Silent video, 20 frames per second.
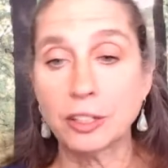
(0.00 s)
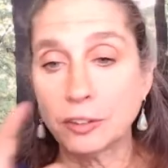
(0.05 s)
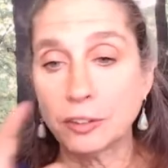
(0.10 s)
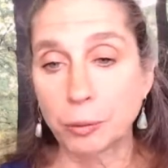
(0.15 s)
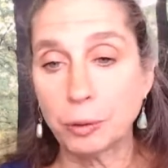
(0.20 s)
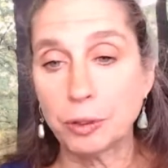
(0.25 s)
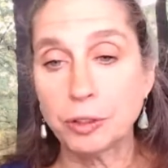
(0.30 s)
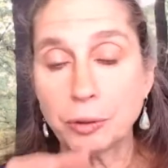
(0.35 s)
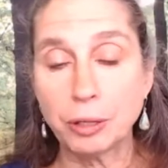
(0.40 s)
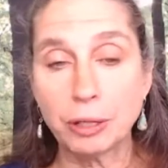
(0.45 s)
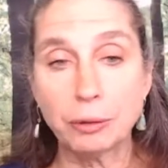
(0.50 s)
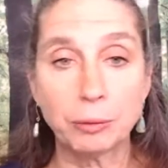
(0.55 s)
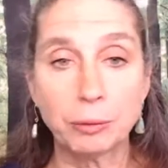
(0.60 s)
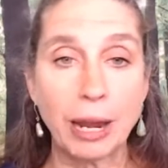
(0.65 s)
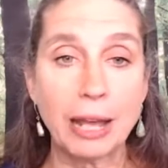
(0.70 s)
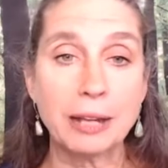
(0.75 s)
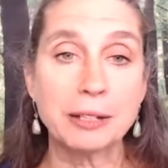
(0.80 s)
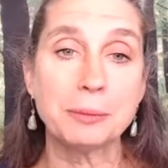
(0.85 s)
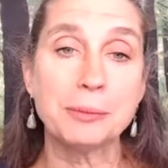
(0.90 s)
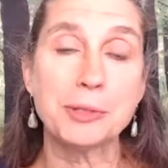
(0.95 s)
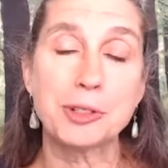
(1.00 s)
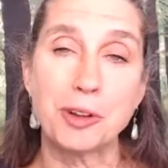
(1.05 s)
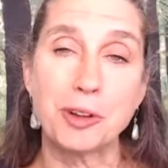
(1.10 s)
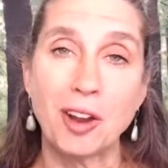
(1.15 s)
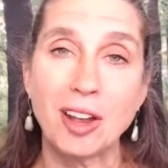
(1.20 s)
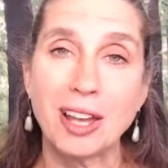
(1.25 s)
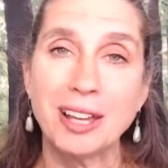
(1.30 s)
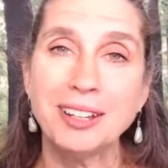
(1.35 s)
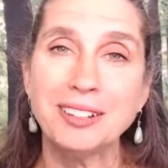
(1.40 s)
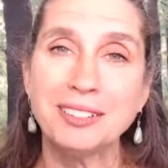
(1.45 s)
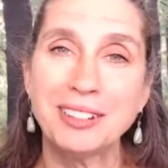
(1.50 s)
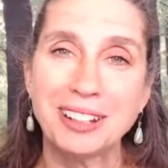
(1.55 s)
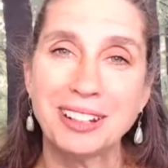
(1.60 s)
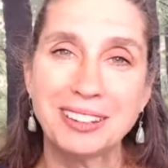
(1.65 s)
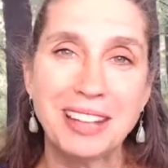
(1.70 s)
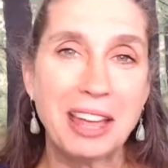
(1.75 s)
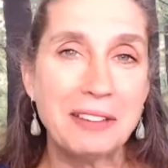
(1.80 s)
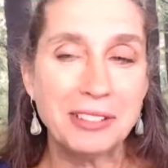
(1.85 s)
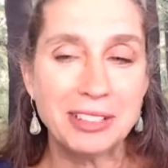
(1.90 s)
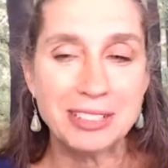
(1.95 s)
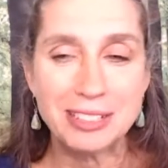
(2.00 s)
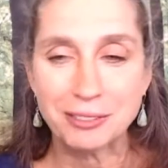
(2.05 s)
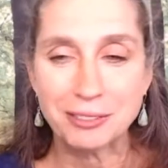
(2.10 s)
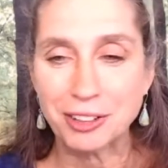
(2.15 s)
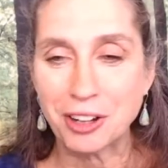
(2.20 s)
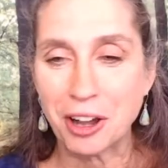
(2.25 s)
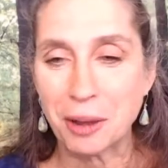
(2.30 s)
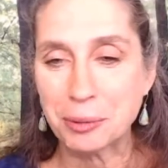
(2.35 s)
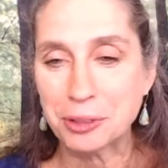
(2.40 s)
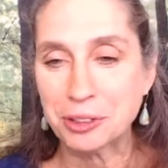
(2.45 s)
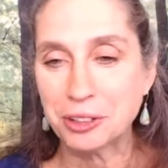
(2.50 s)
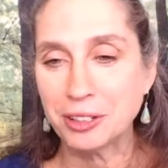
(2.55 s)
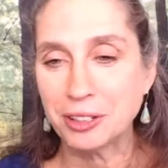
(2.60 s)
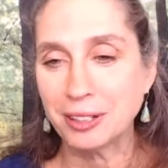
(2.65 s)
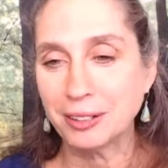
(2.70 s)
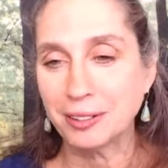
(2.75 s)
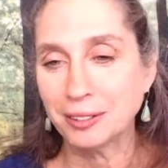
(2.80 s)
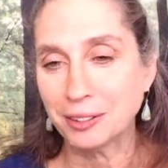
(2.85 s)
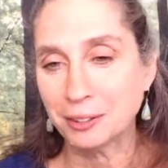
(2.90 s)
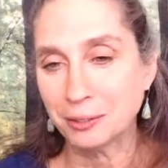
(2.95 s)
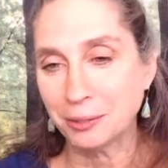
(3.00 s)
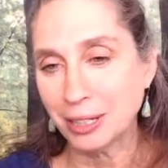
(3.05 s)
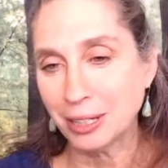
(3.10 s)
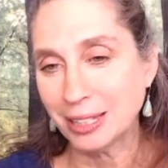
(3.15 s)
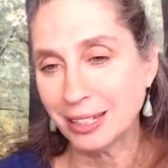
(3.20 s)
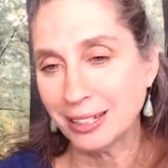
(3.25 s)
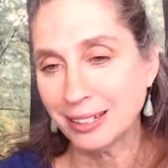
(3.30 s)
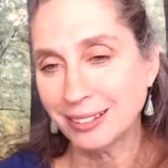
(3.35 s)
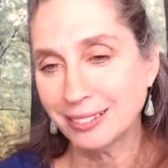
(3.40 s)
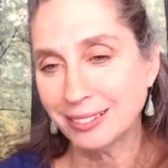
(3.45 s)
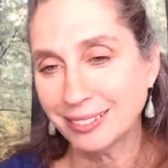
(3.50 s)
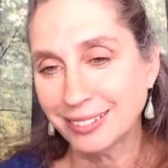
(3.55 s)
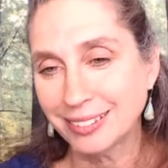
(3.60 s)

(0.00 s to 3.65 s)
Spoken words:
So we're doing random drawing, 11 different opportunities to win.